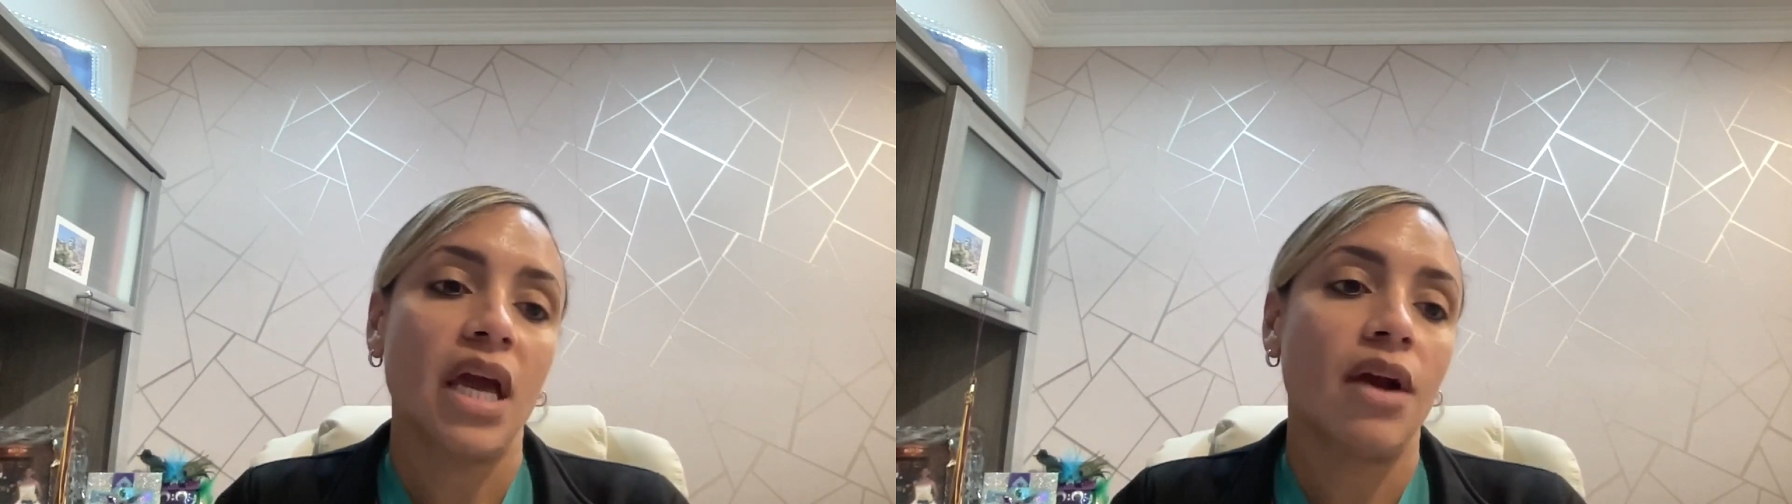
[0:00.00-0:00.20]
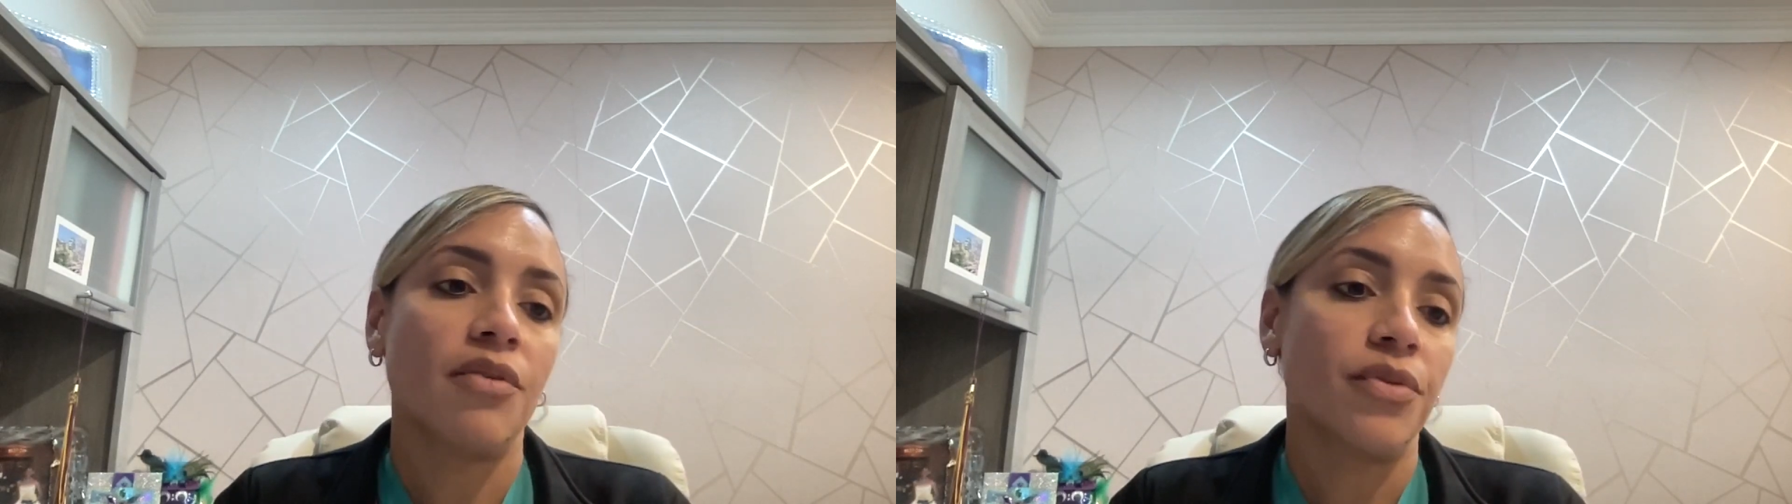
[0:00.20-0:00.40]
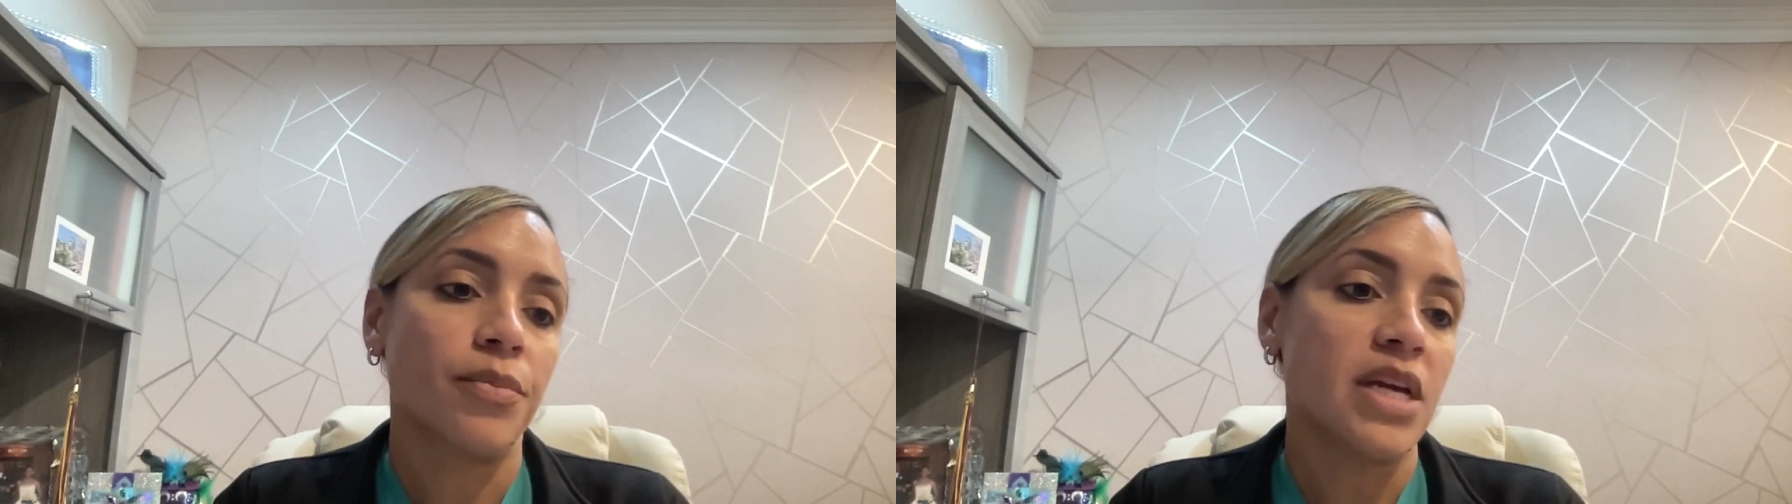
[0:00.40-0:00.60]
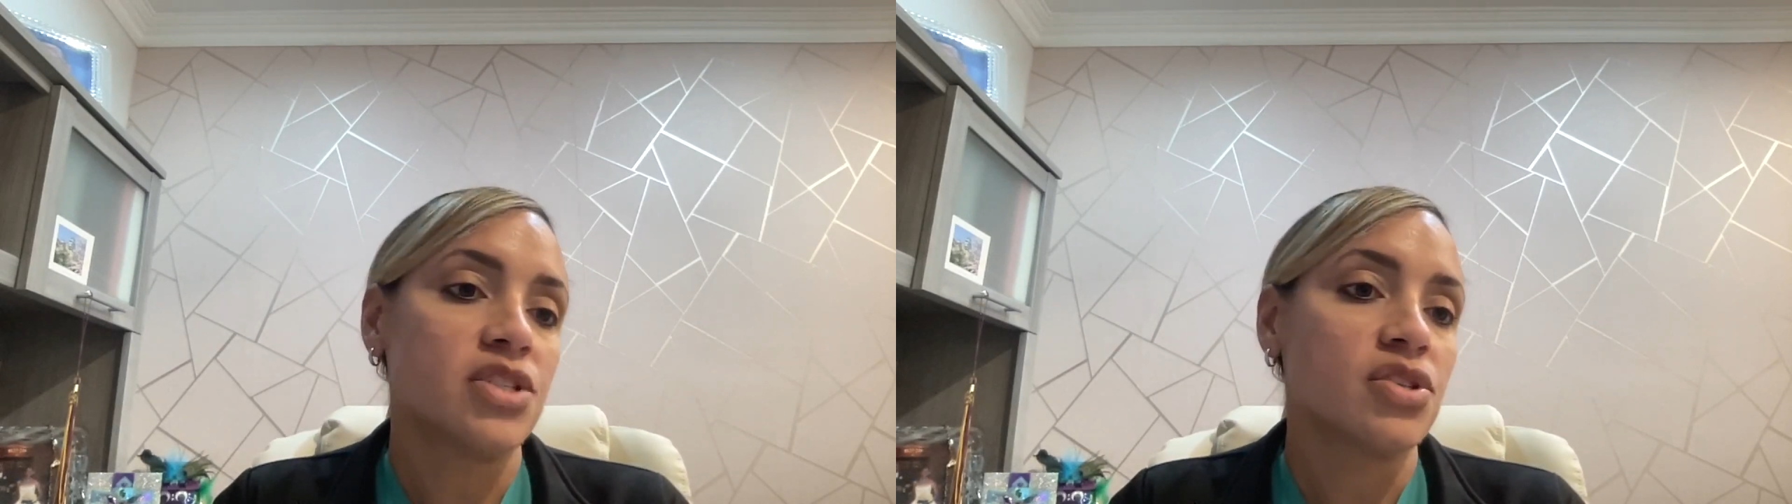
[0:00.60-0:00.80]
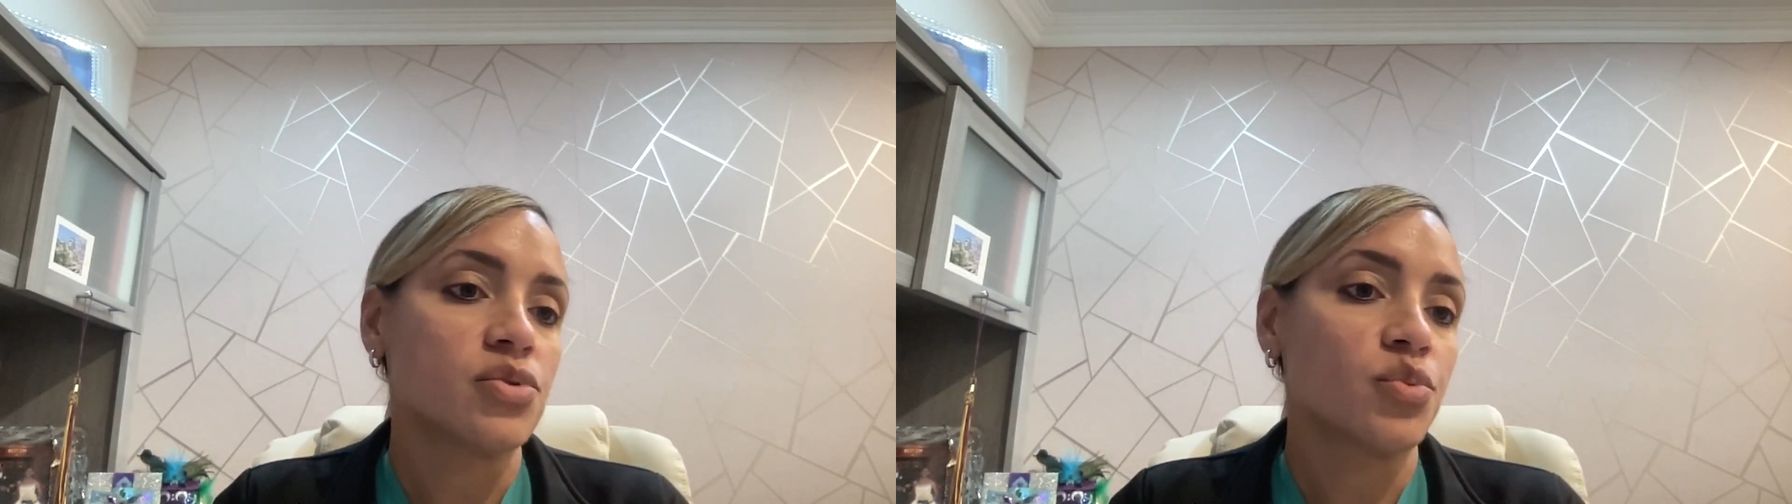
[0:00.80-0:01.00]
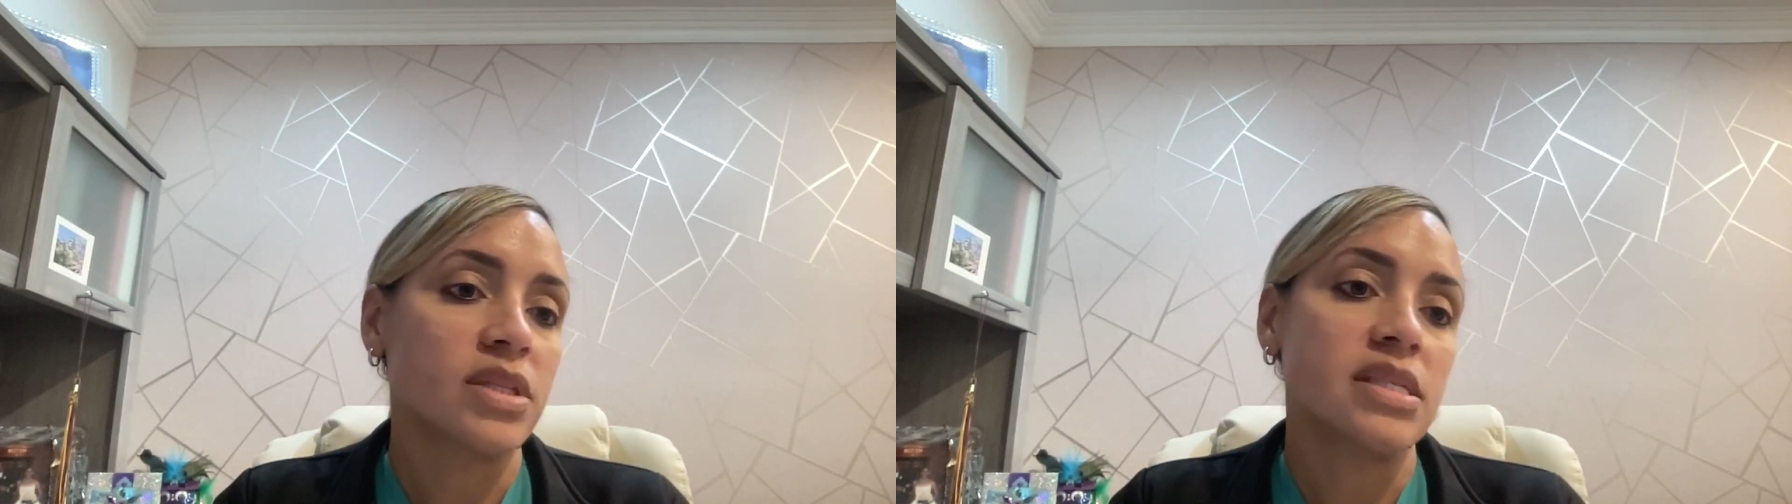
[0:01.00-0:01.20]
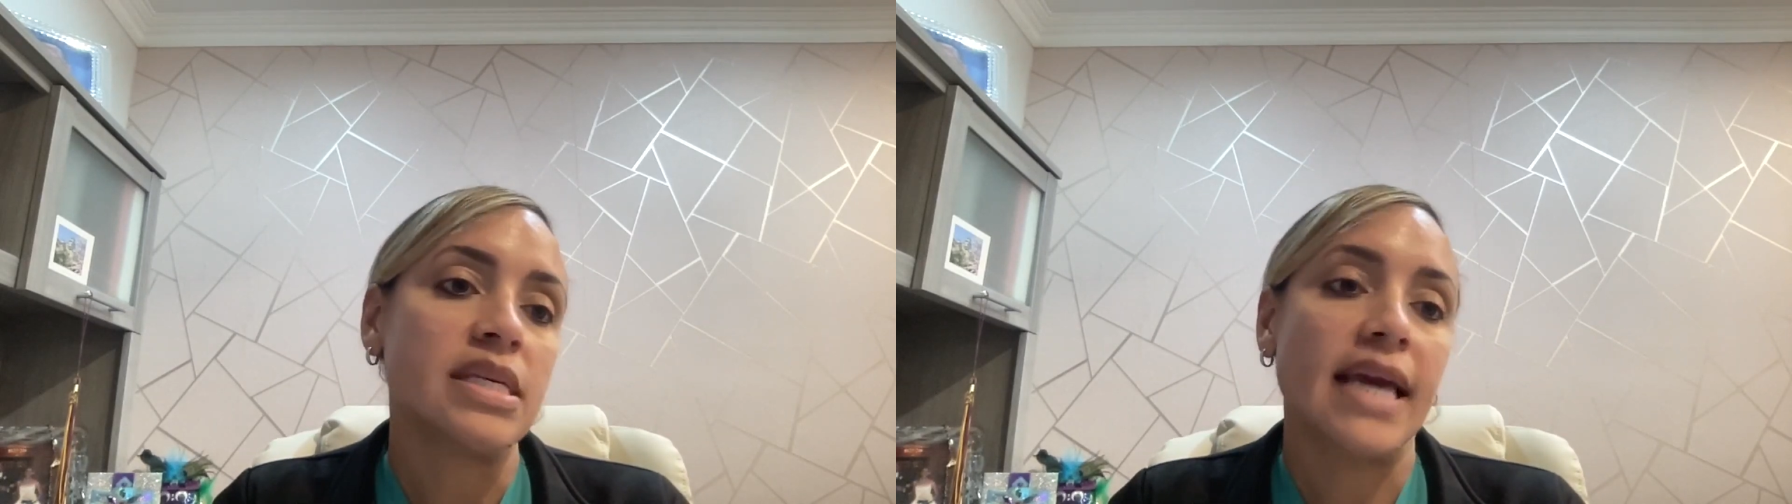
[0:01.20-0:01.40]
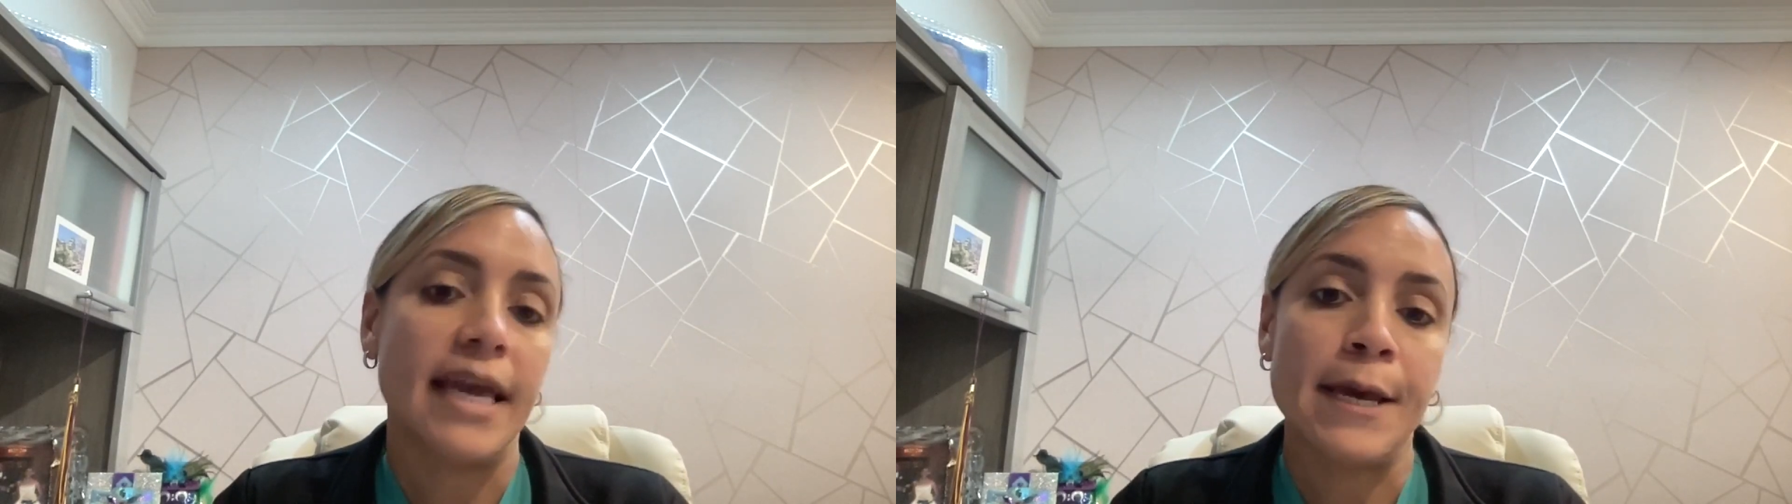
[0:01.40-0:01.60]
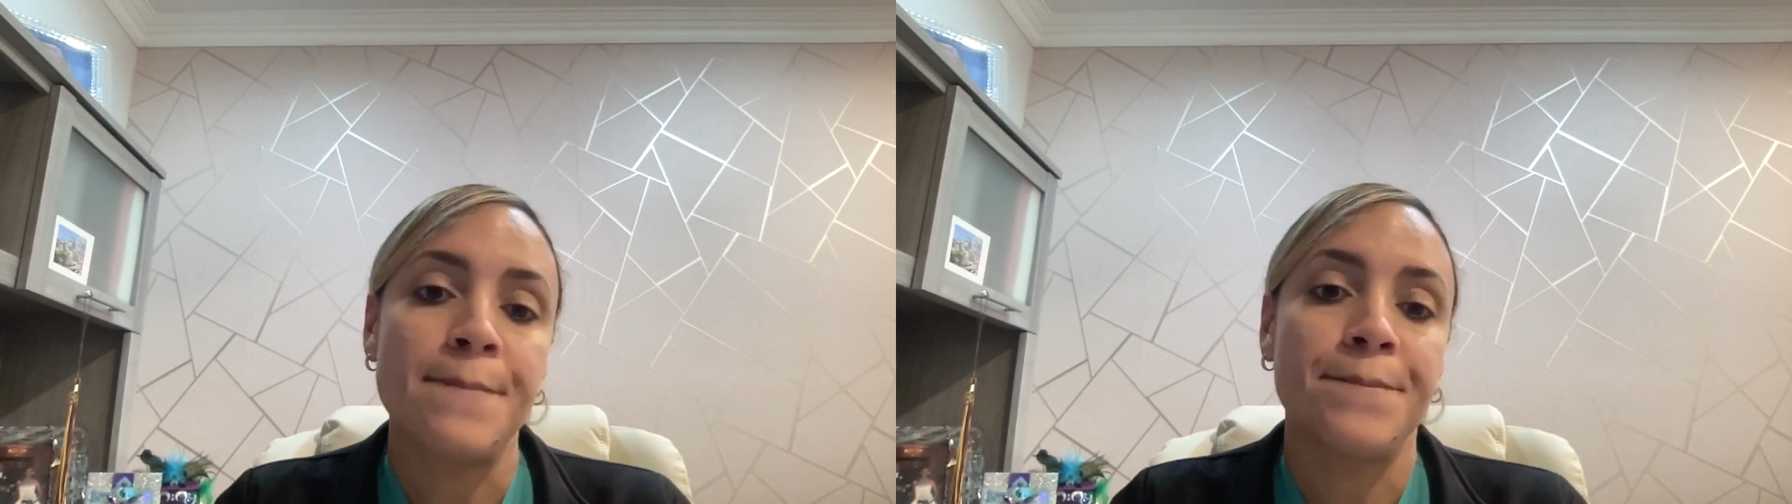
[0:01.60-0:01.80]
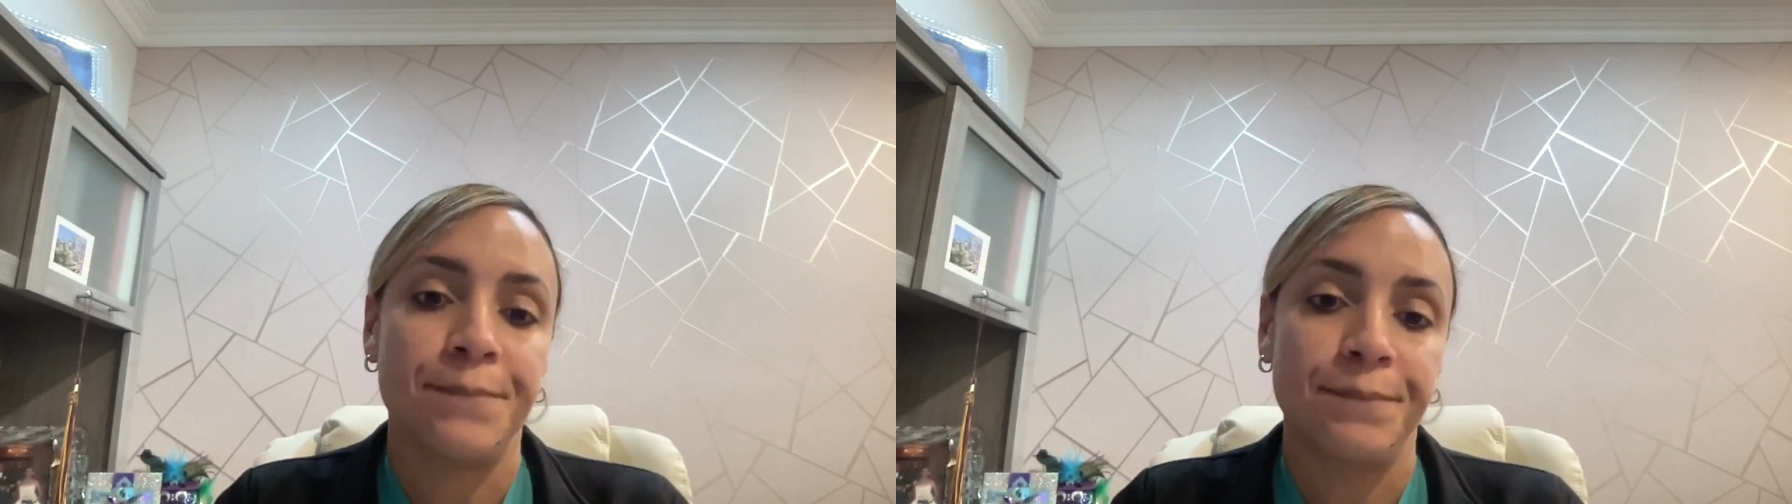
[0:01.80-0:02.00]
care for patients with CKM.